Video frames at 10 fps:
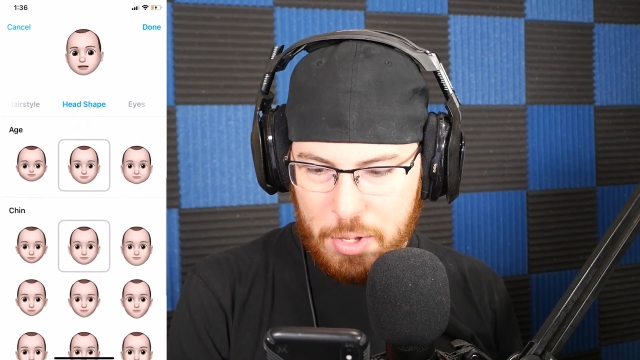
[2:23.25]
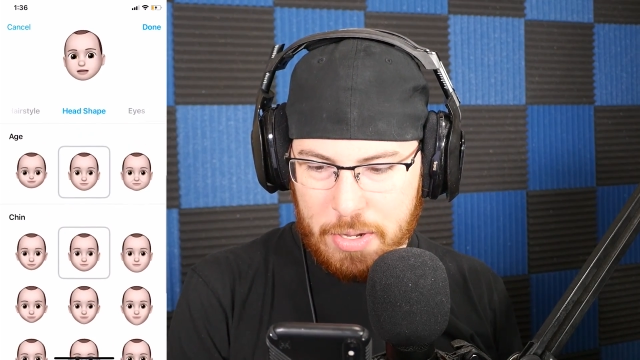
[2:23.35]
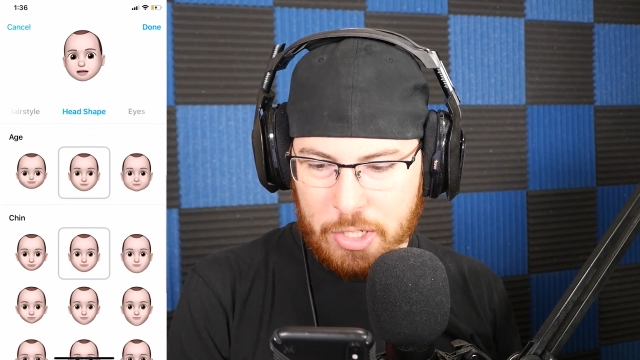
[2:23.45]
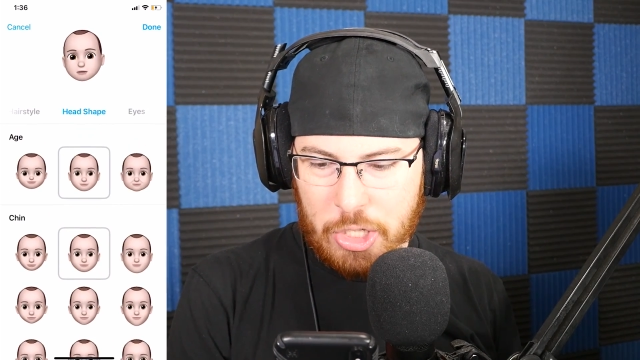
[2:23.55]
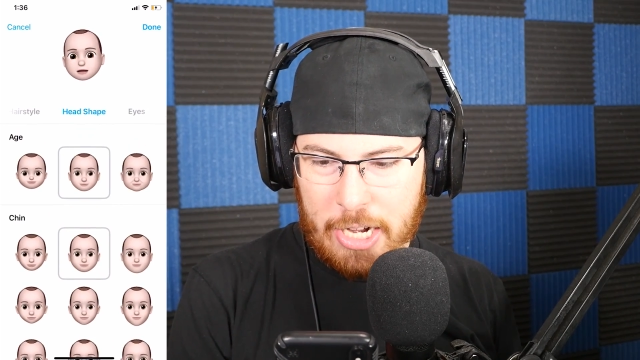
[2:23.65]
You
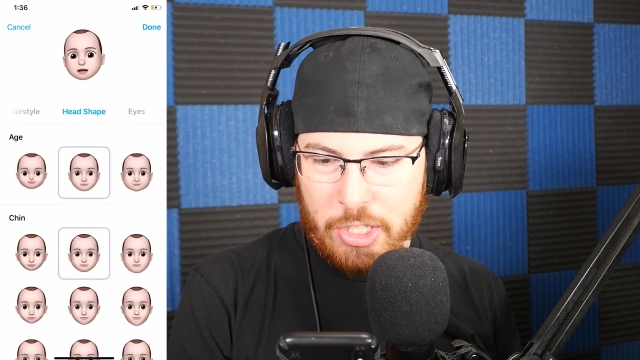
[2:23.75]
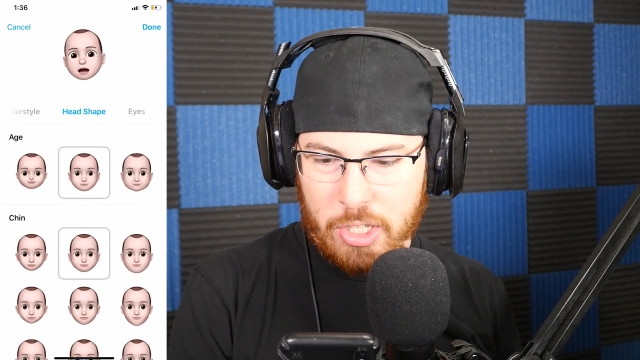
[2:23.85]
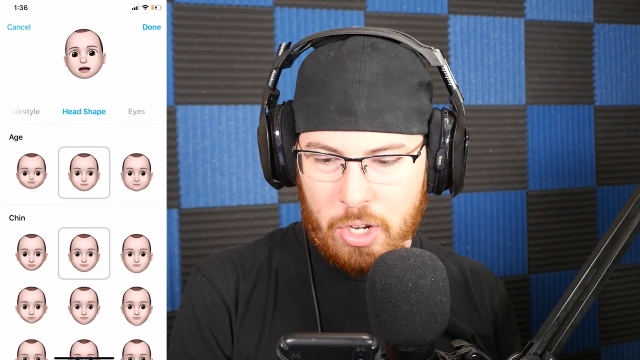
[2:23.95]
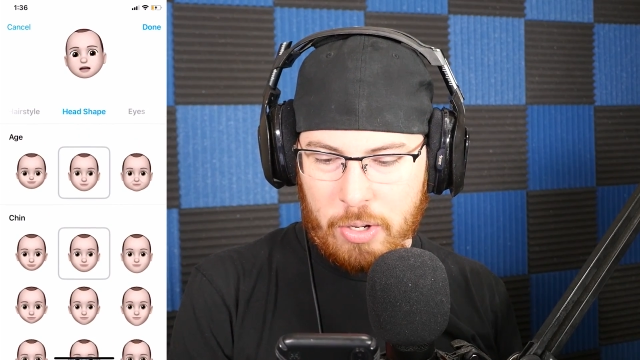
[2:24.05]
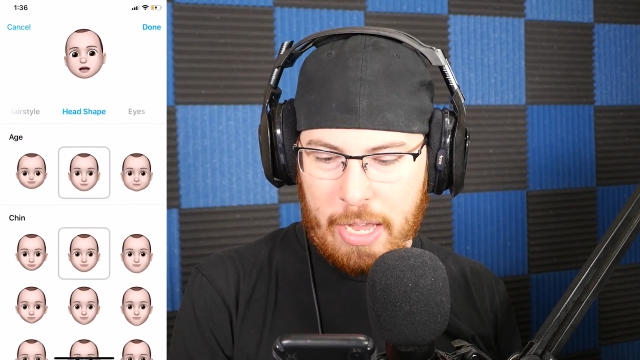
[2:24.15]
can change,
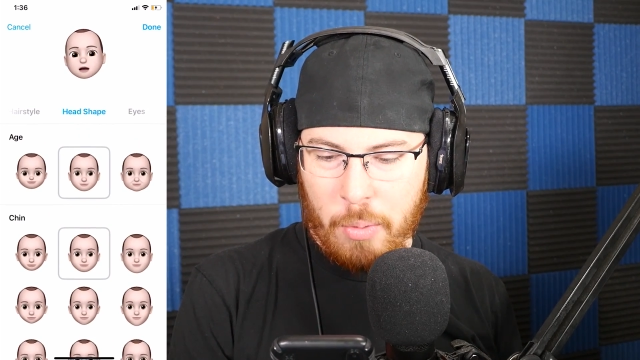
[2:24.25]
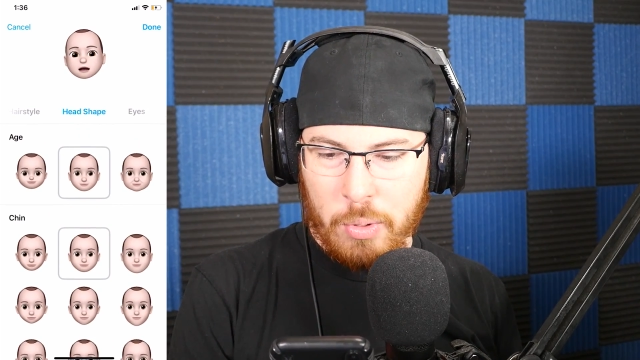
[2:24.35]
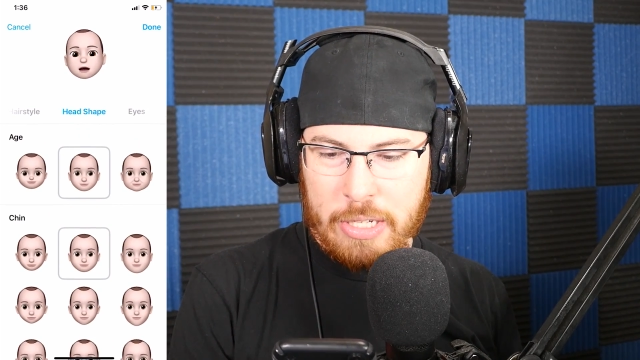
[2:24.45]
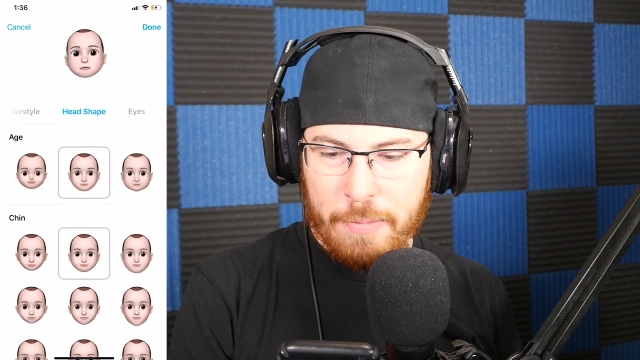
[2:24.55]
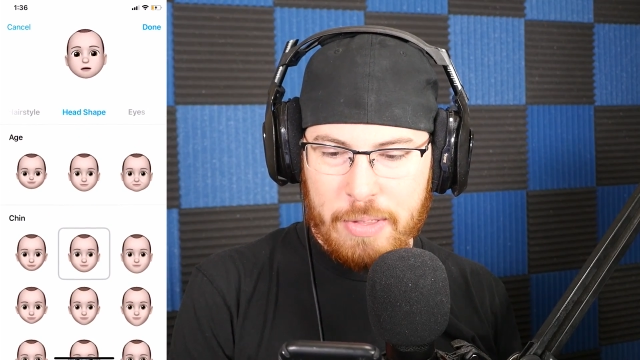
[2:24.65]
okay,
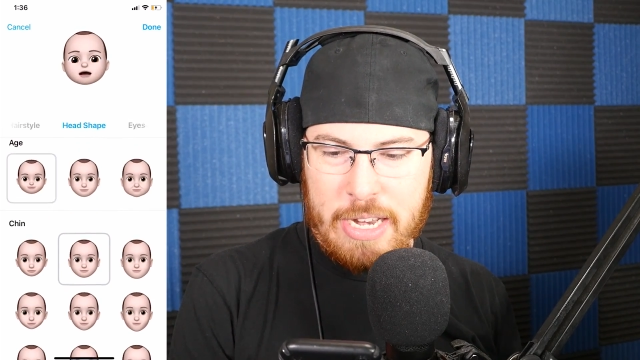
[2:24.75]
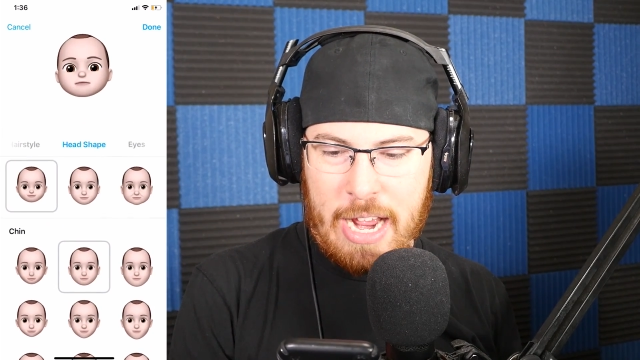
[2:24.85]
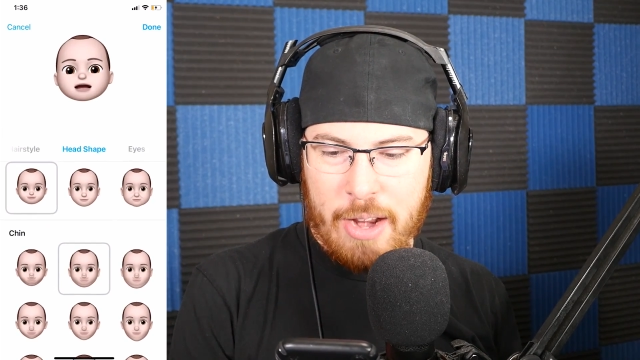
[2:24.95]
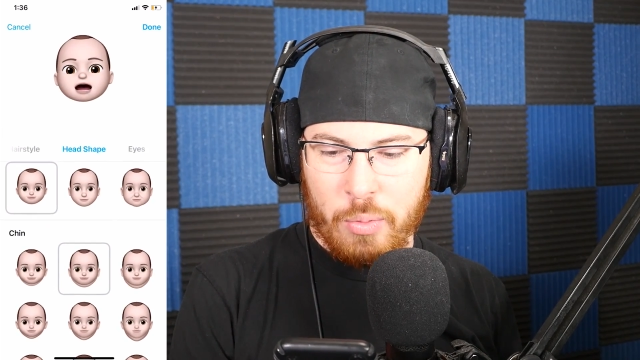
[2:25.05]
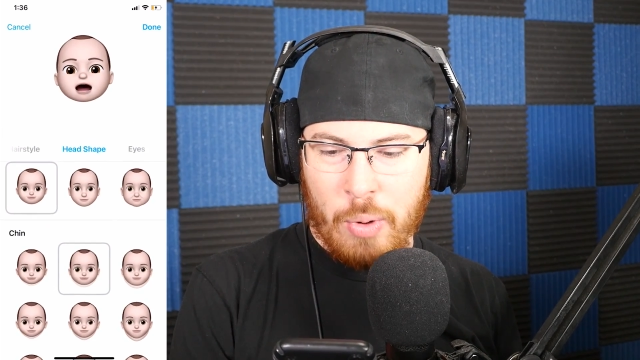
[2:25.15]
we're definitely
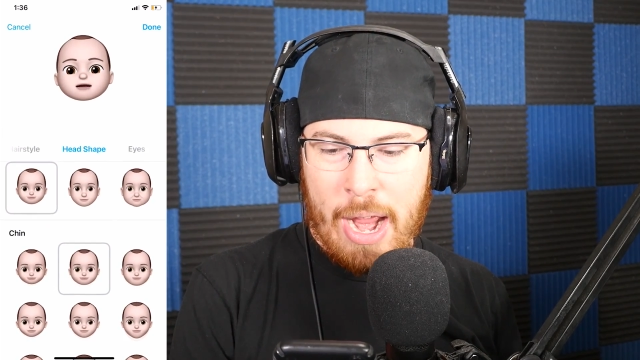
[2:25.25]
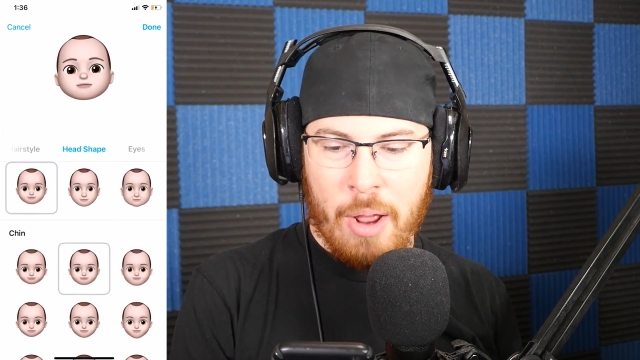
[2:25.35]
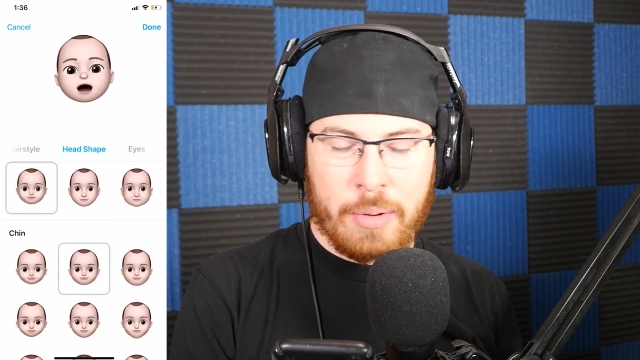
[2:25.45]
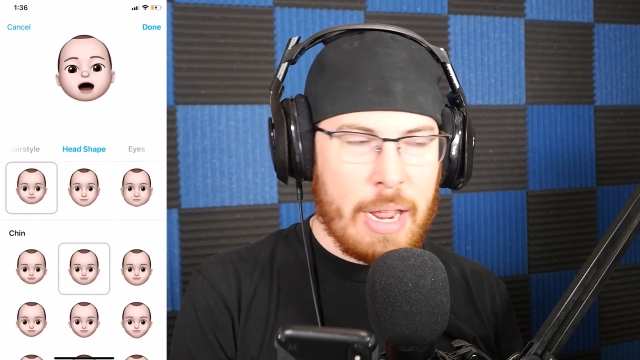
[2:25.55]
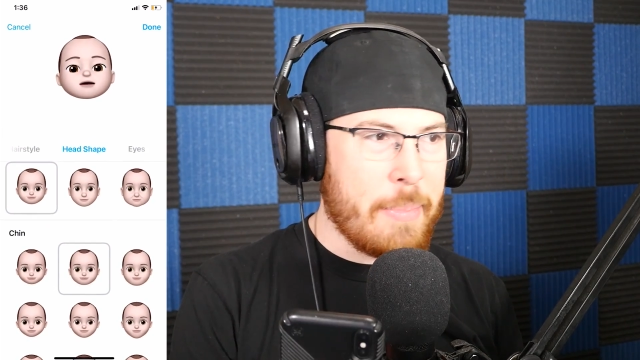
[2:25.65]
not
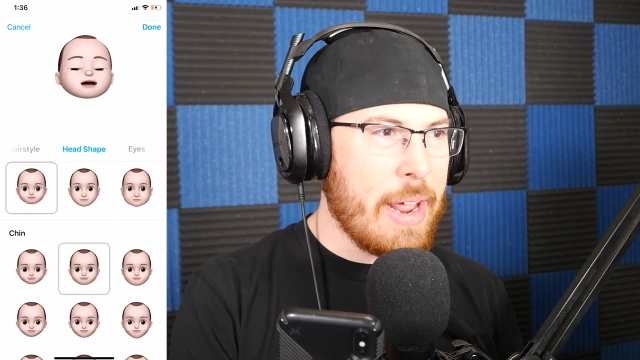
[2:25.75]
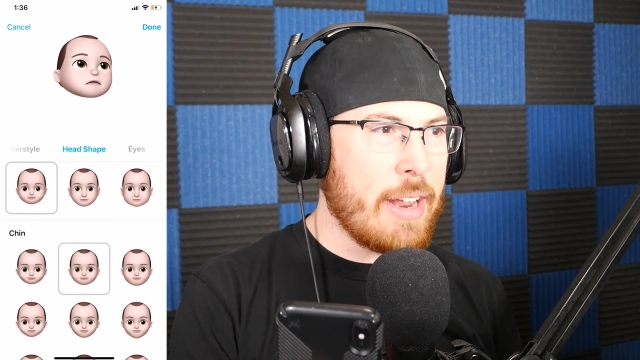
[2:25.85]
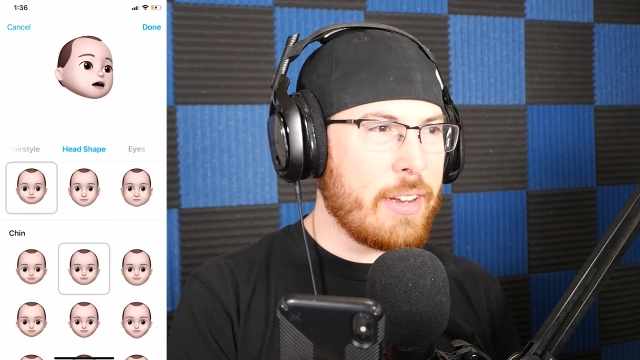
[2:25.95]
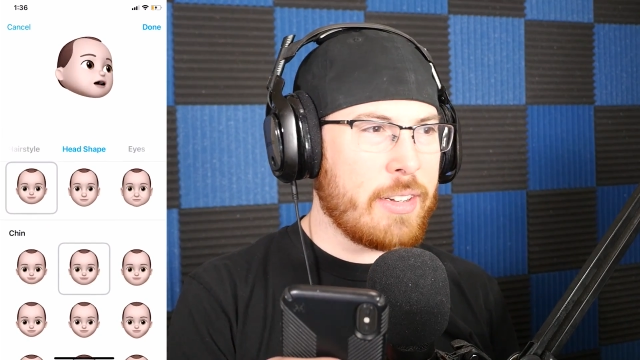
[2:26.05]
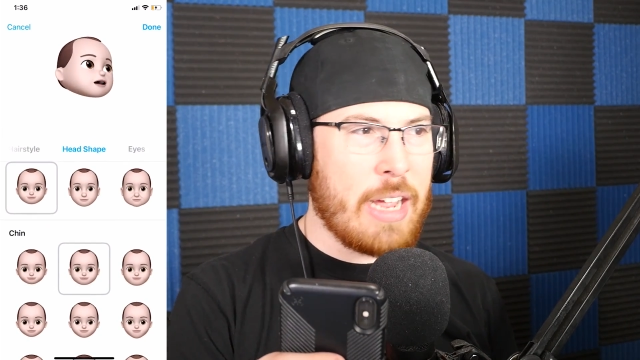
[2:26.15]
round. I'm
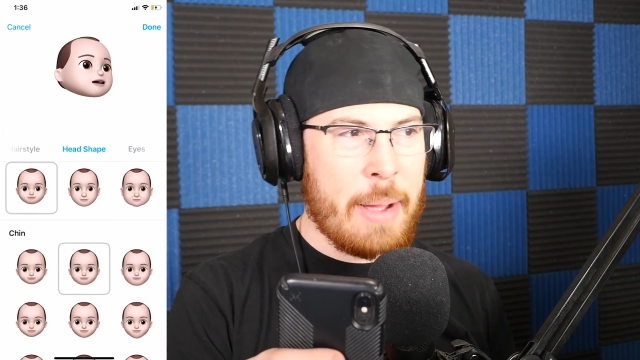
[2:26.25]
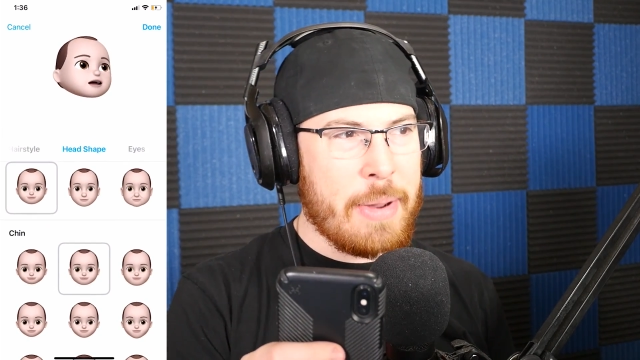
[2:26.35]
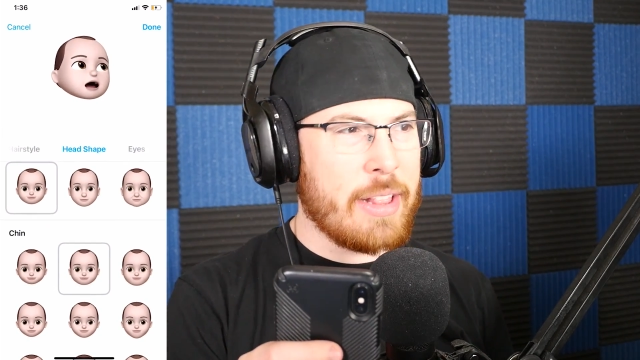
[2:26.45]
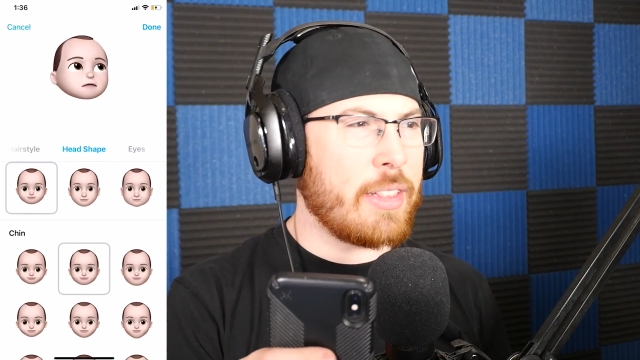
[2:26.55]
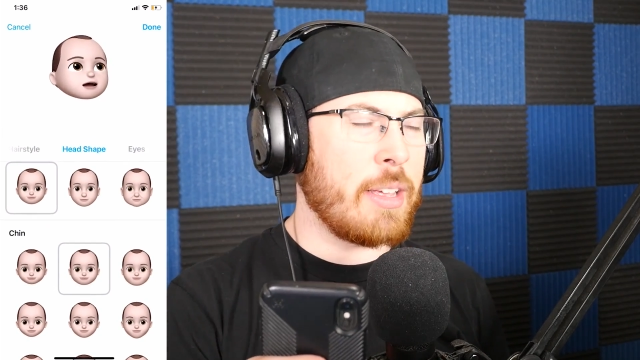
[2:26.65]
not, I'm not,